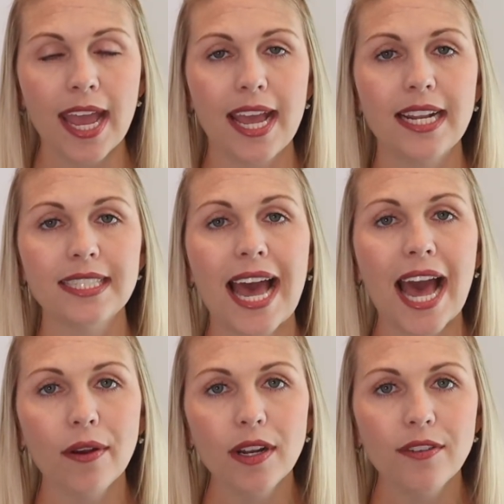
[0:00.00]
It is
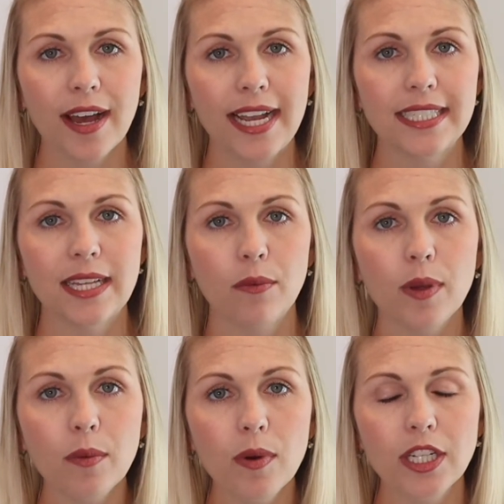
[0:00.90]
our advice that
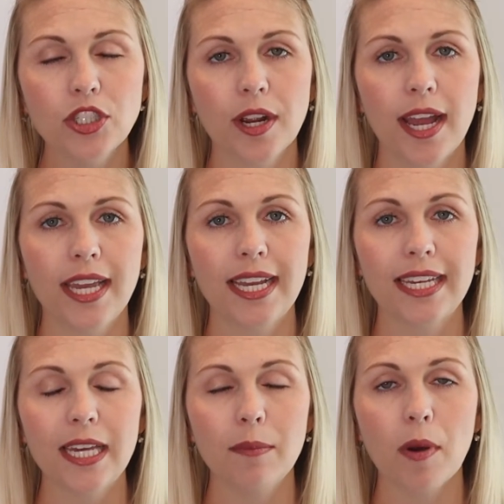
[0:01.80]
we want to try and
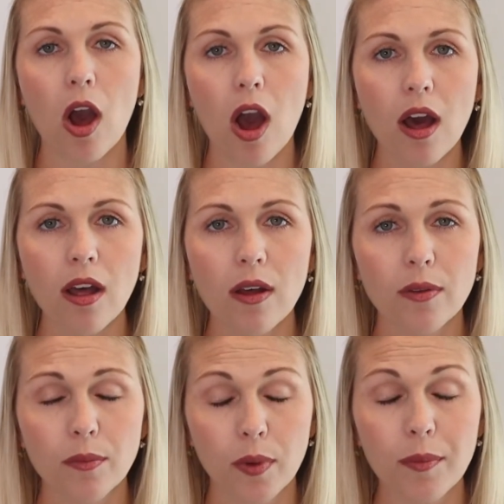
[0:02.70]
keep all
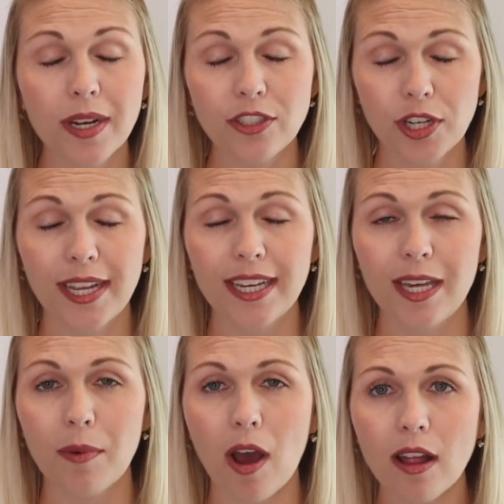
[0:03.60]

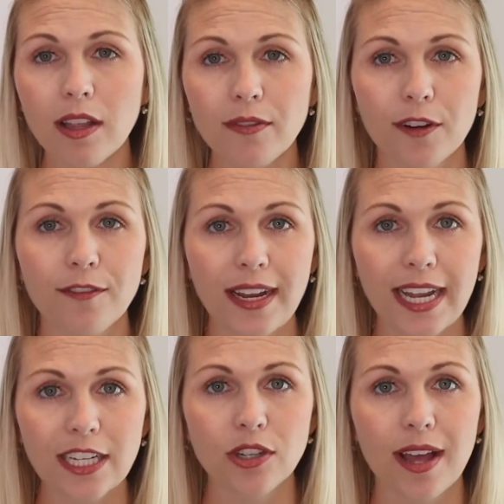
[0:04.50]
of your
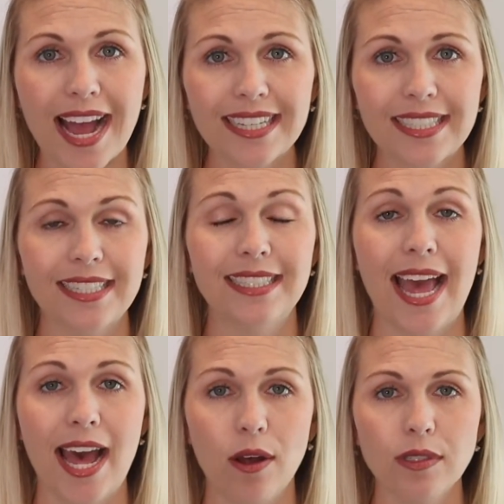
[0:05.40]
financial assets
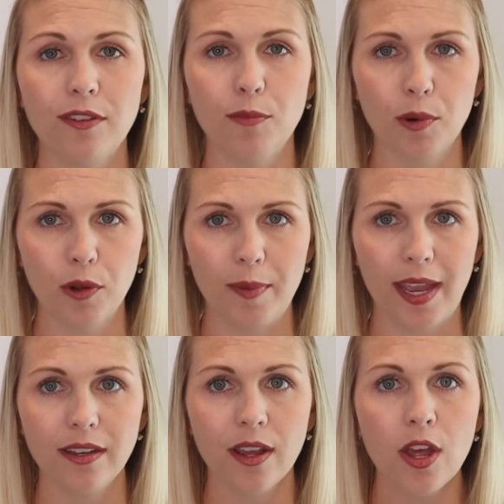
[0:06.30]
out of
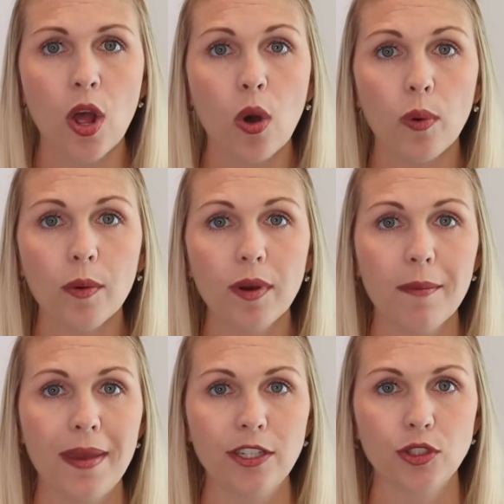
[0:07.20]
probate. We want
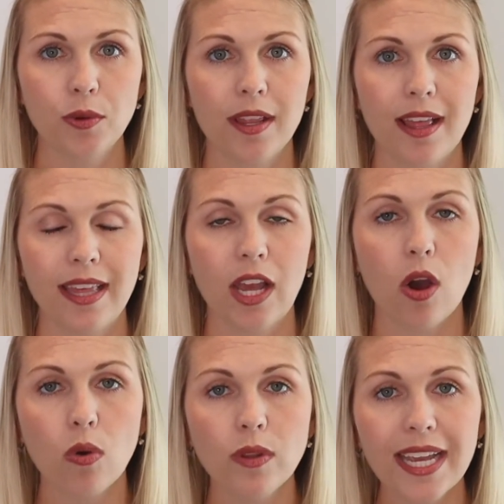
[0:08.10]
to make sure that the
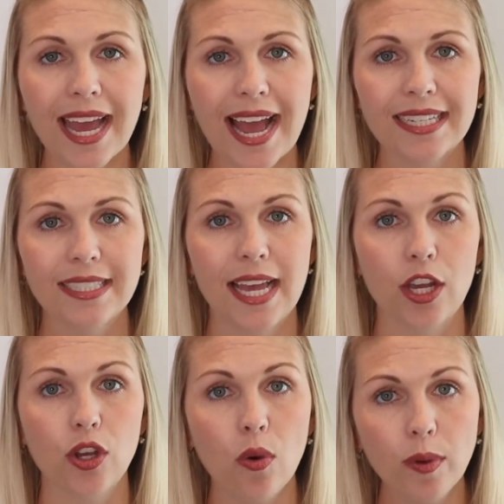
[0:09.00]
only
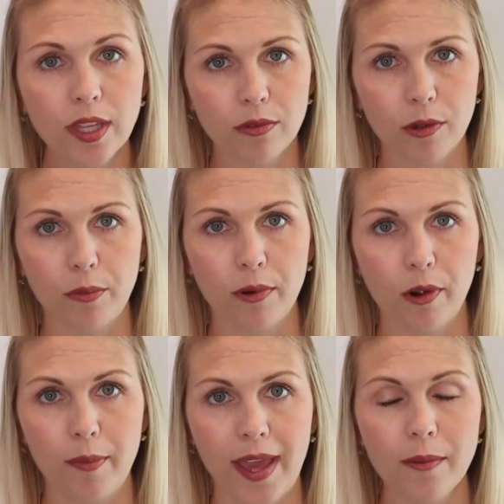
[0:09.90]
asset going through
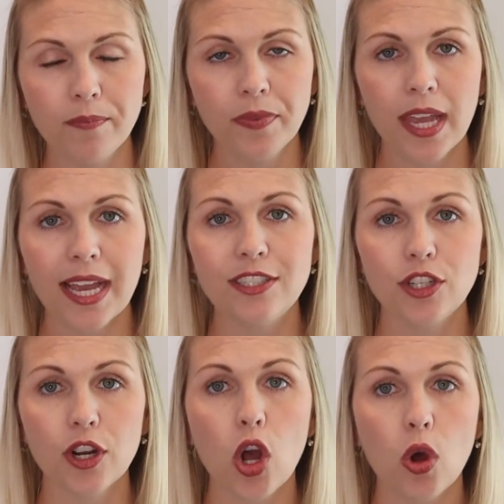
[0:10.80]
probate is
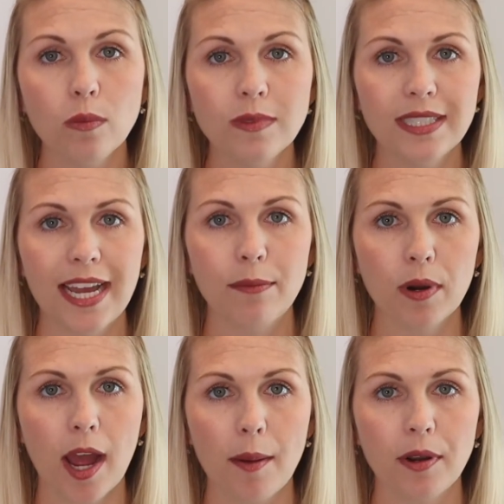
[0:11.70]
your homestead
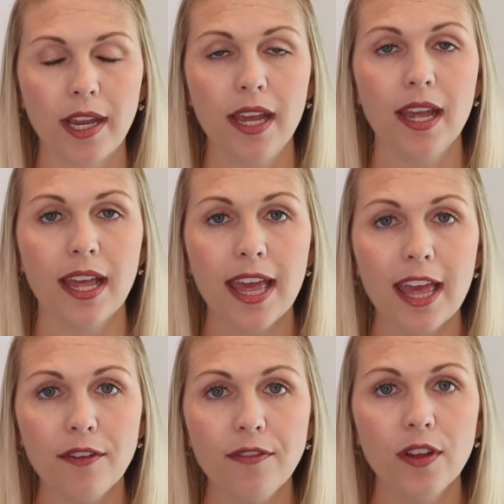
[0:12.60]
property
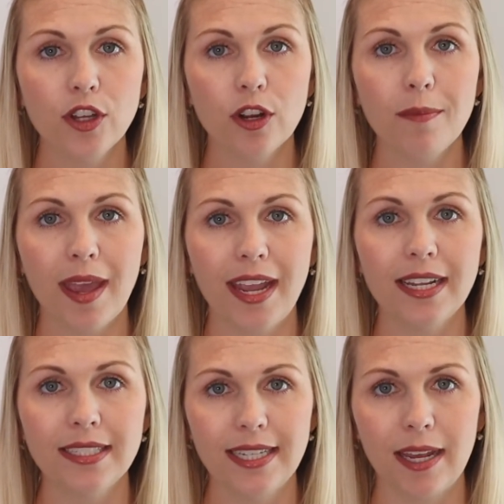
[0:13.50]
if your main
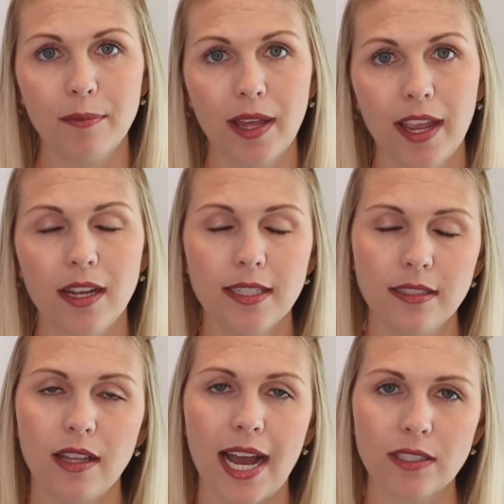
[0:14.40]
estate plan is
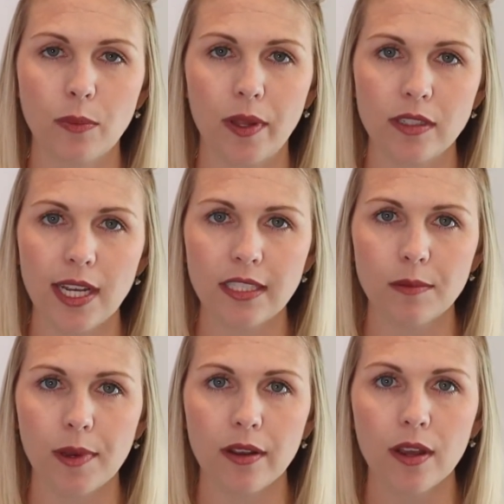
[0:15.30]
the last will and
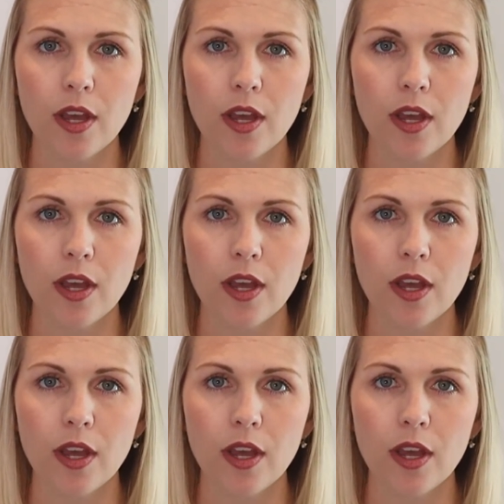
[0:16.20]
testament.